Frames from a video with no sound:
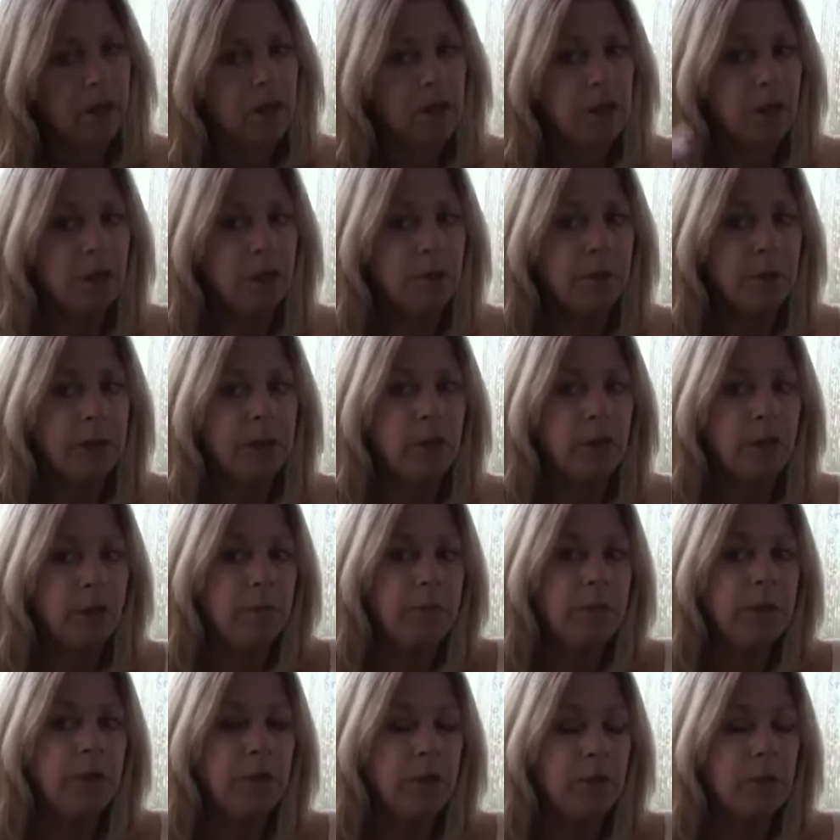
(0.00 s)
So you mean
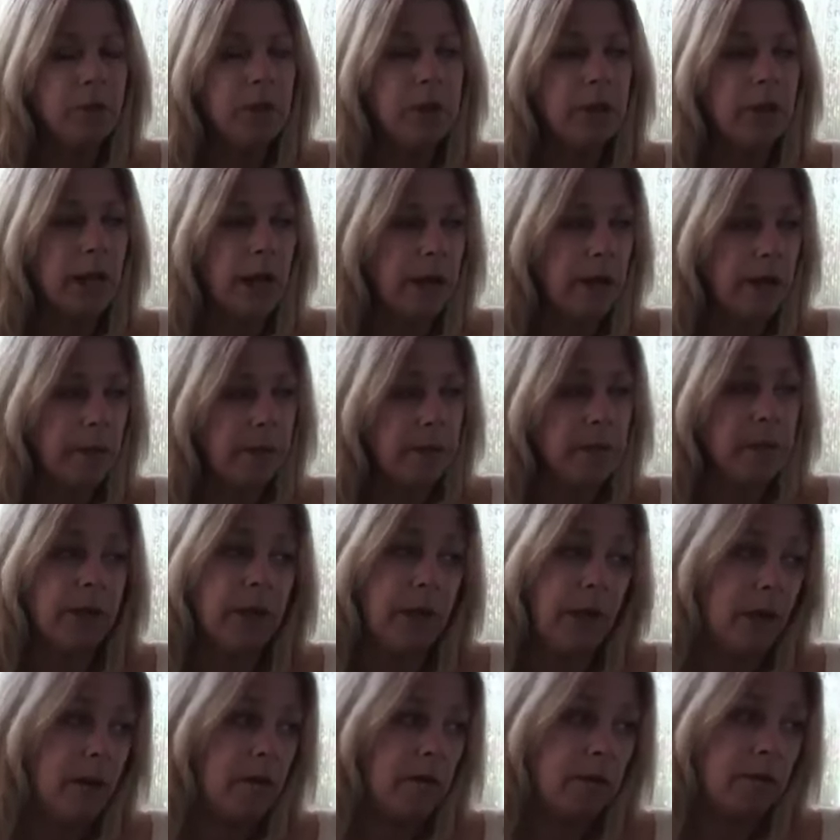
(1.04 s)
you've been doing that up to
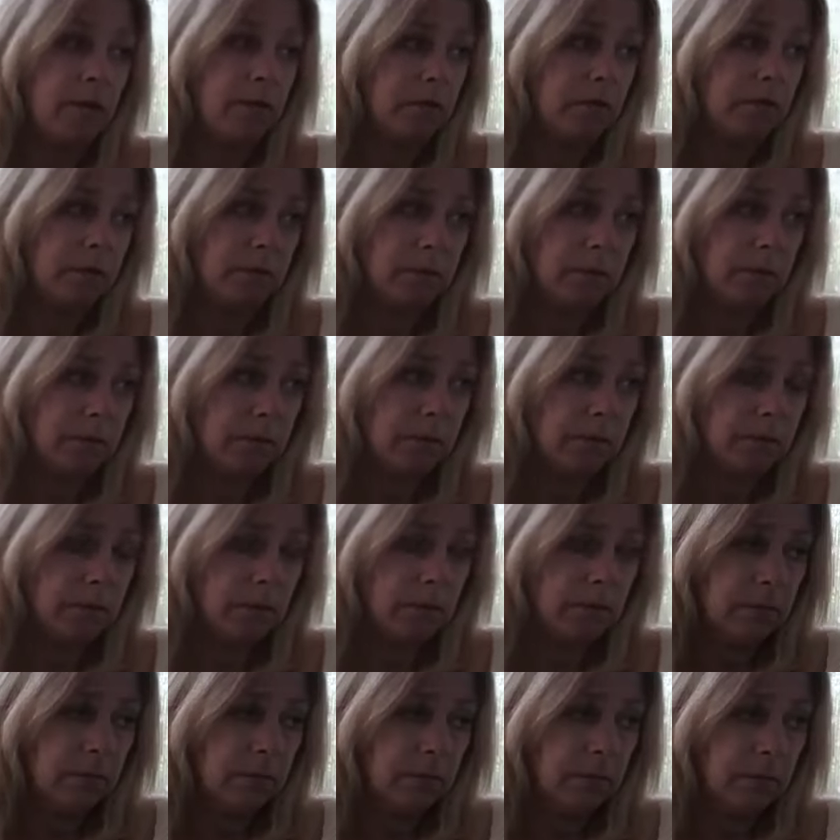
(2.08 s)
now?
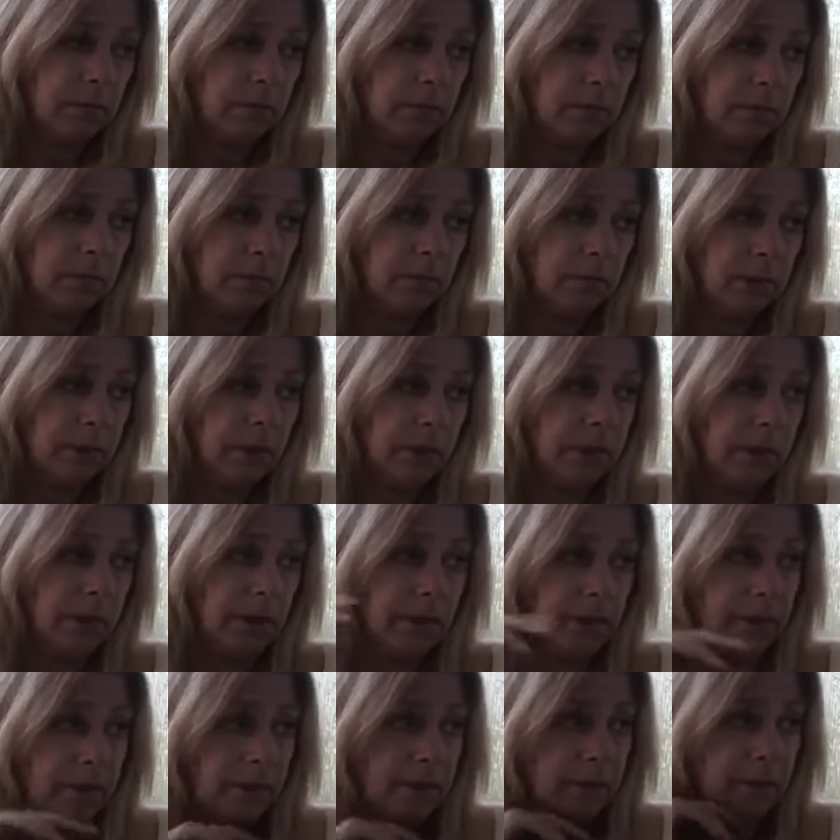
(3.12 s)
Mm -hmm. Really?
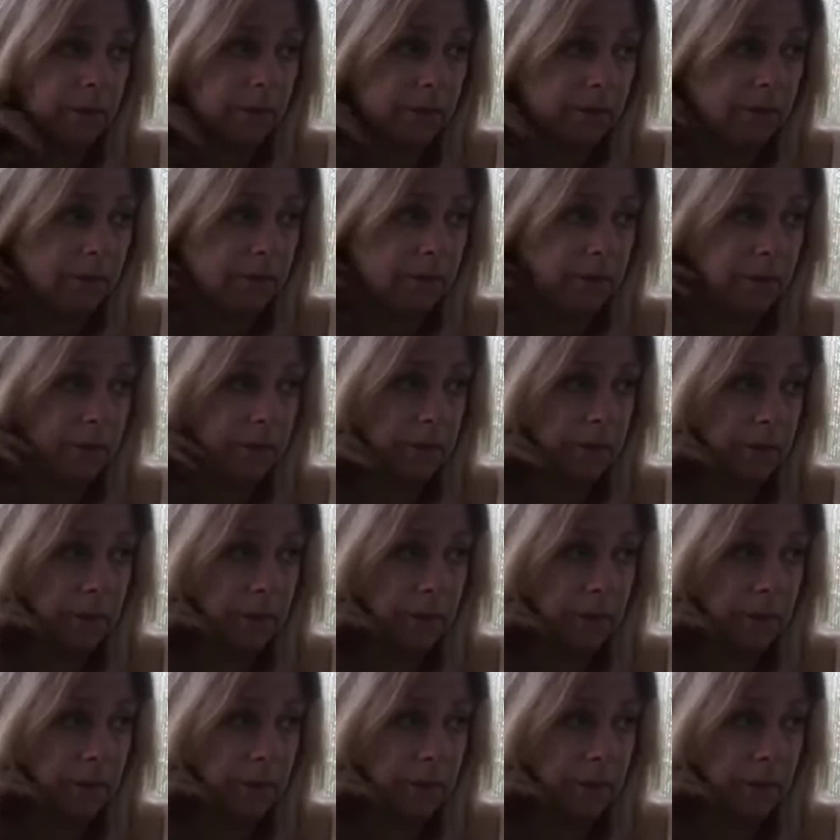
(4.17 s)
Yeah.